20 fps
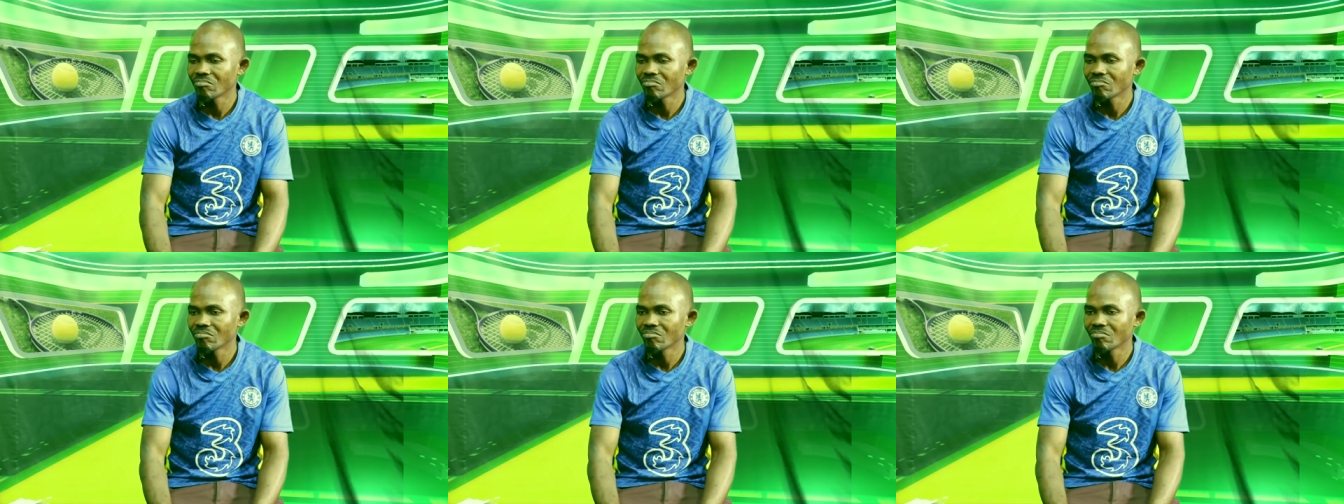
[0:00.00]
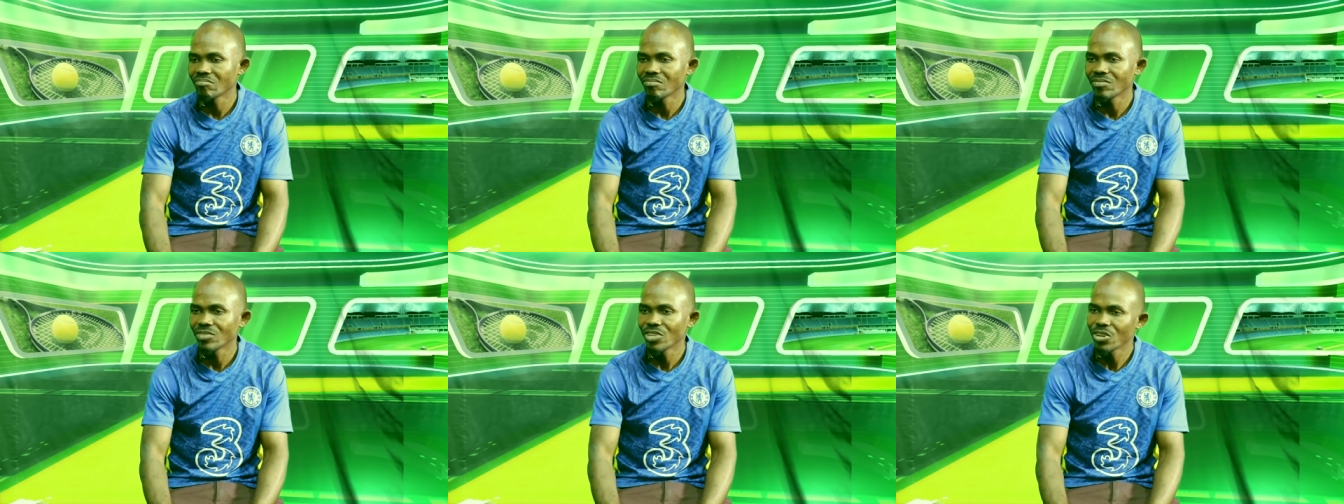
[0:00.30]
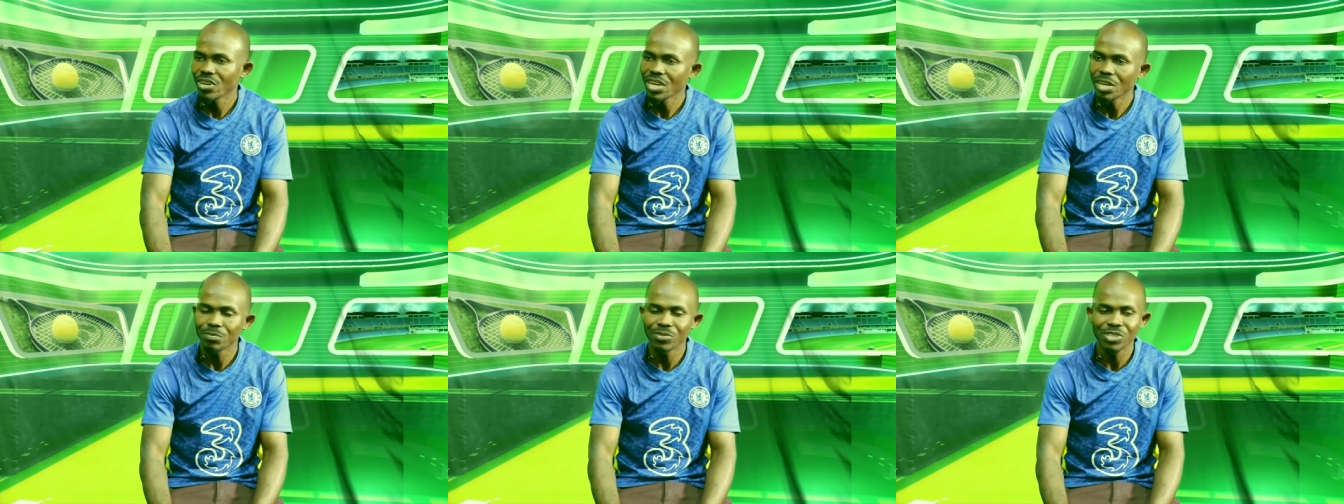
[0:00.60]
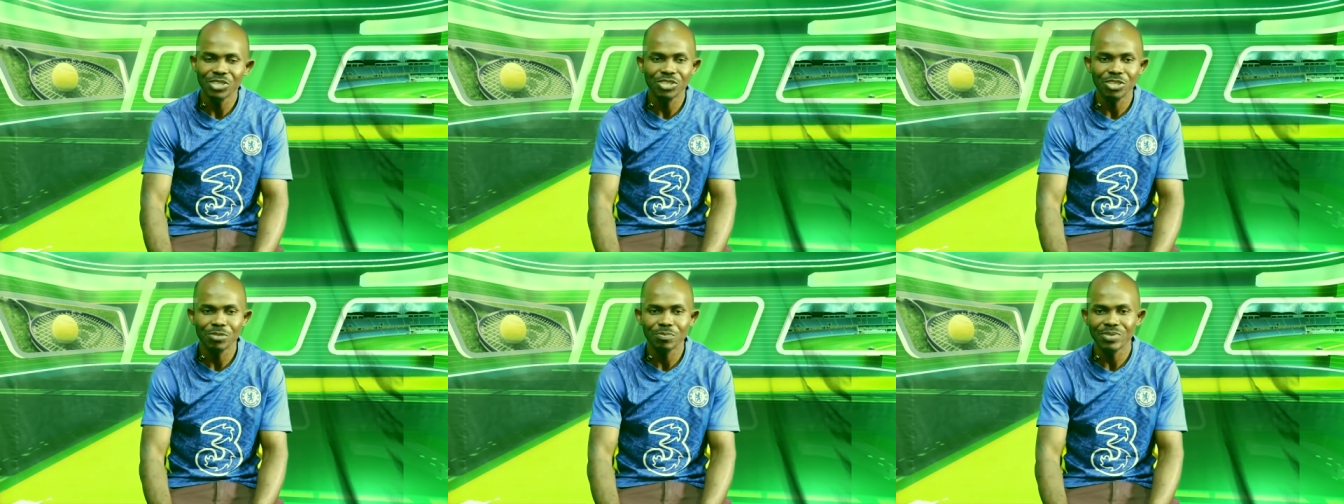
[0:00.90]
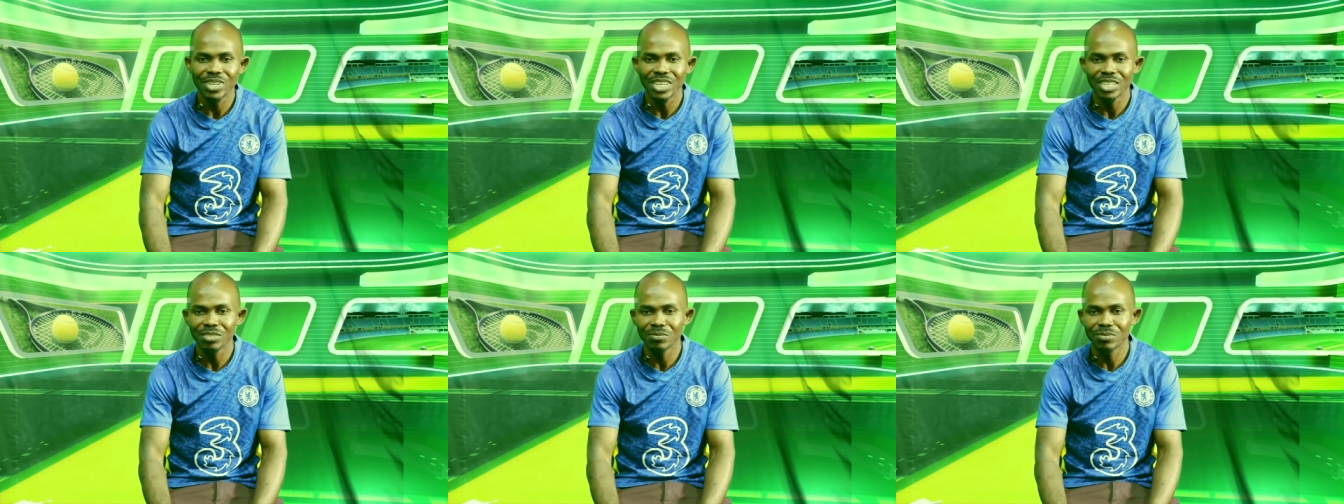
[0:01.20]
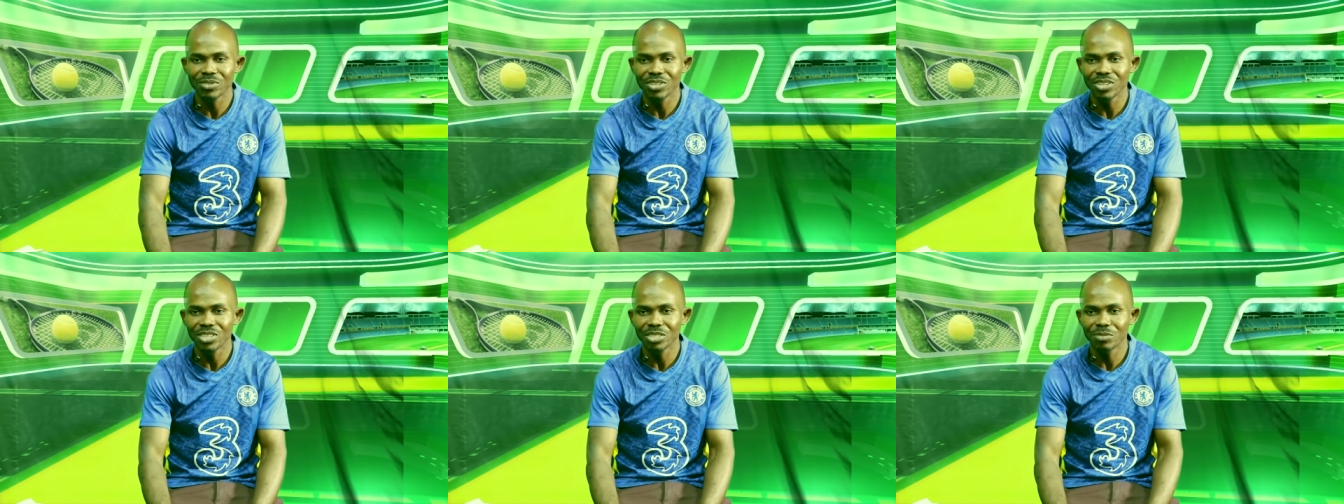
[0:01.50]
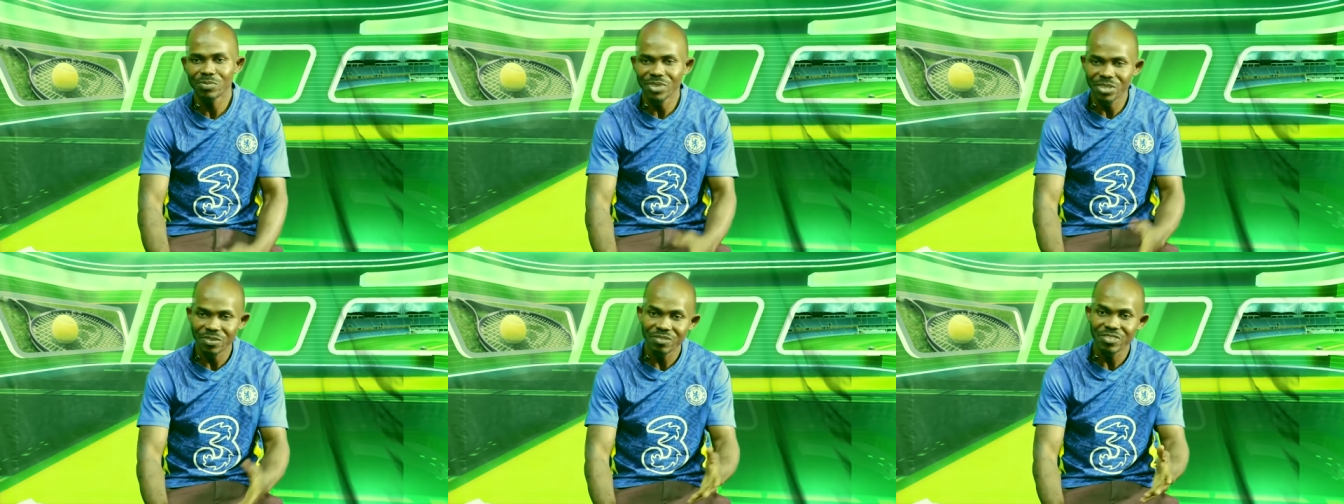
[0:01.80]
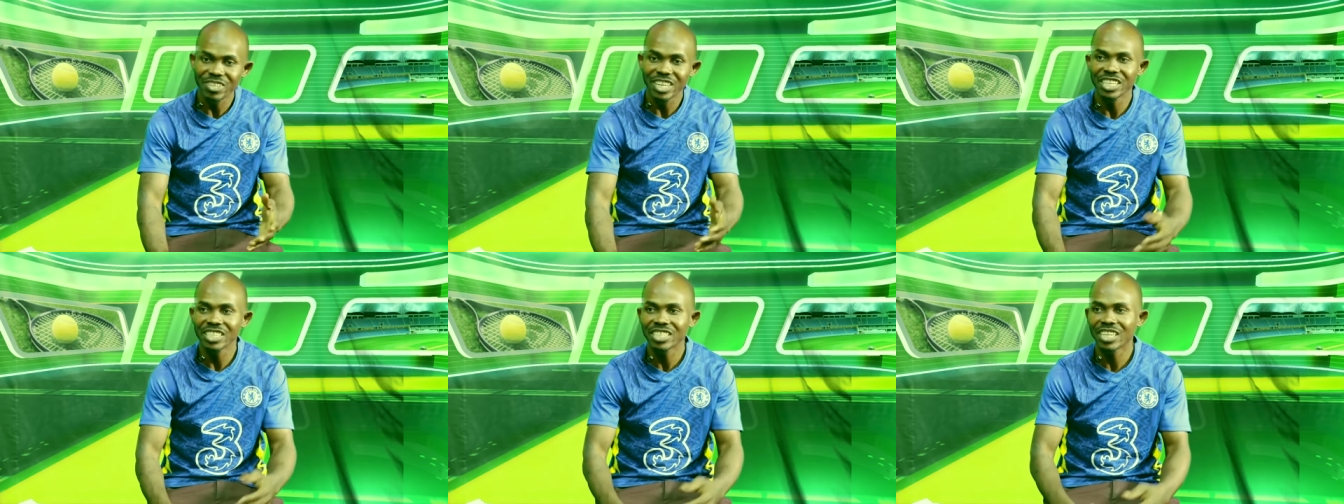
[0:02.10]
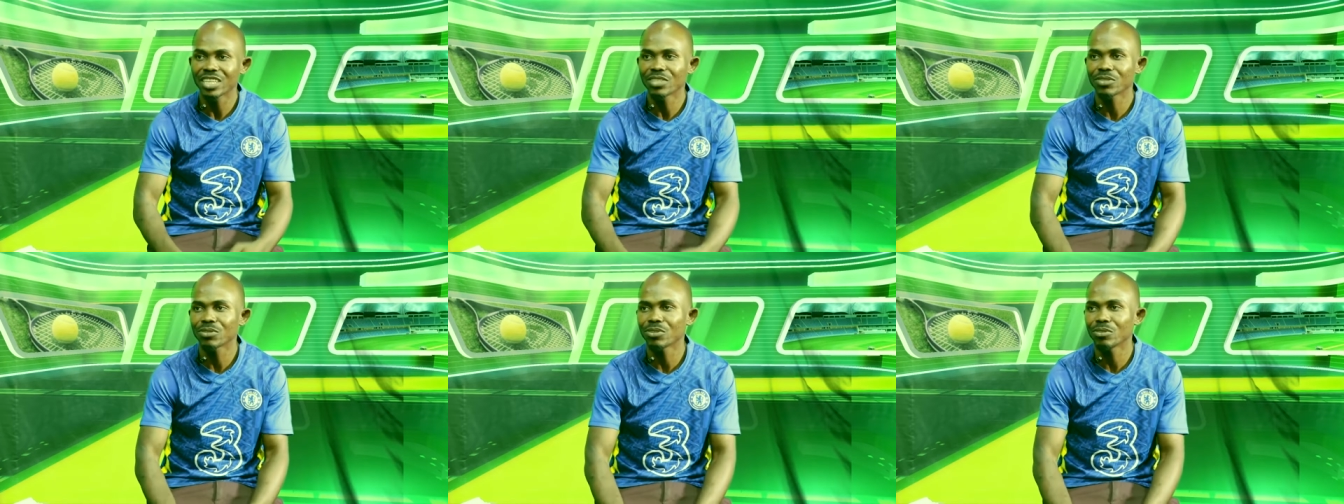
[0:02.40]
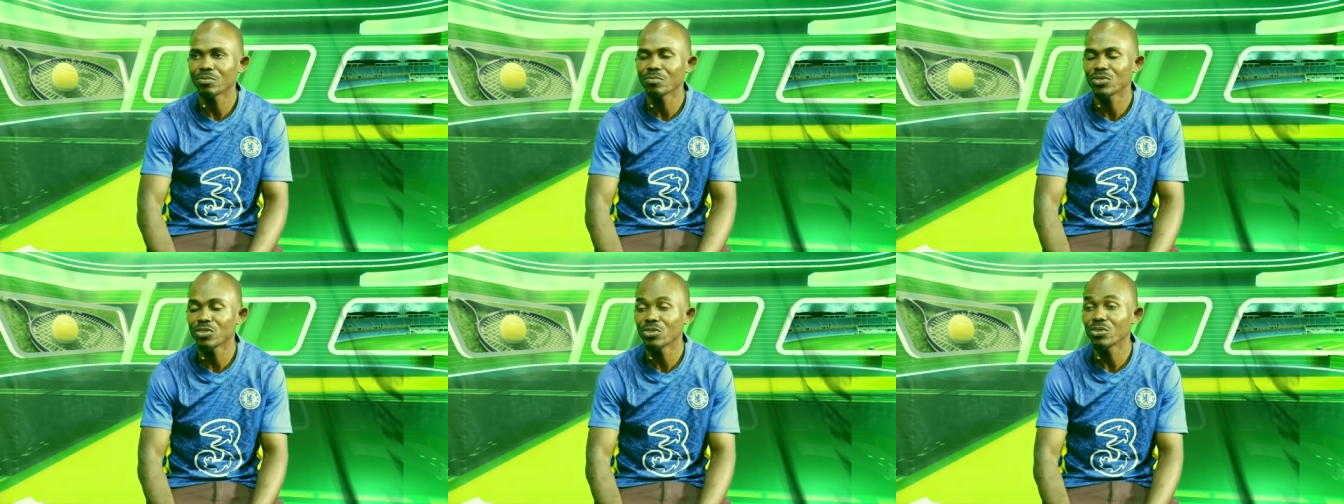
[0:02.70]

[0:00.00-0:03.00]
Mm, no, I'm not surprised because Benfica is at home.